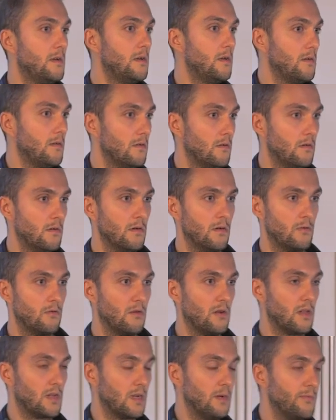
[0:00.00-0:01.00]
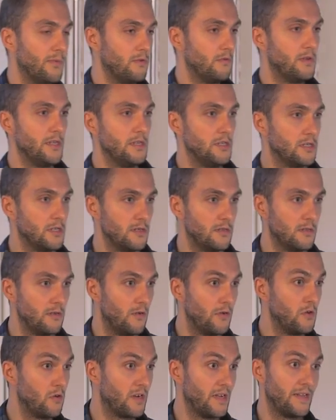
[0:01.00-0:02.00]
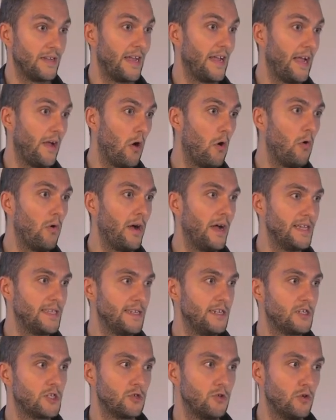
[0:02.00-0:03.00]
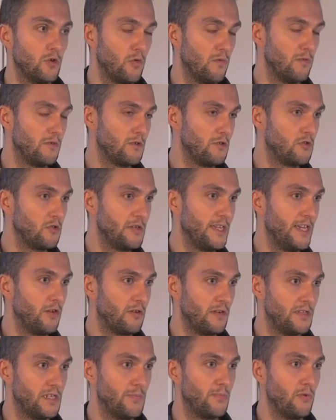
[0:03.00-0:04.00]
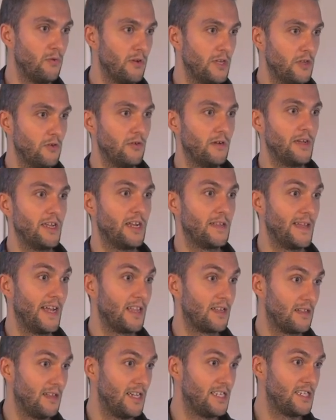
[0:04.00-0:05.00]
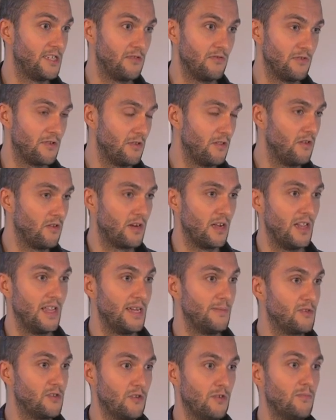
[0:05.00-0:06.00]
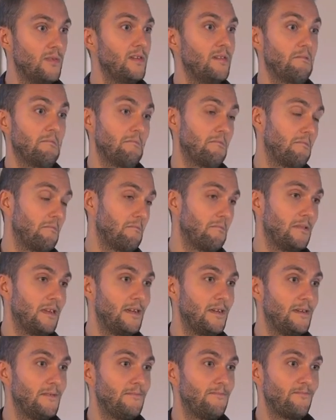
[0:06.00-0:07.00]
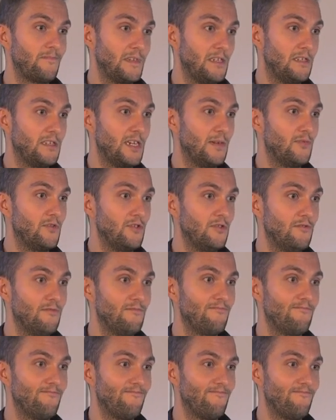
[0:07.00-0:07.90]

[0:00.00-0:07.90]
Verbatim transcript: or Google Compute Engine, or you can, or as I show you today, you can deploy your Ignite cluster on your local laptop. It's up to you.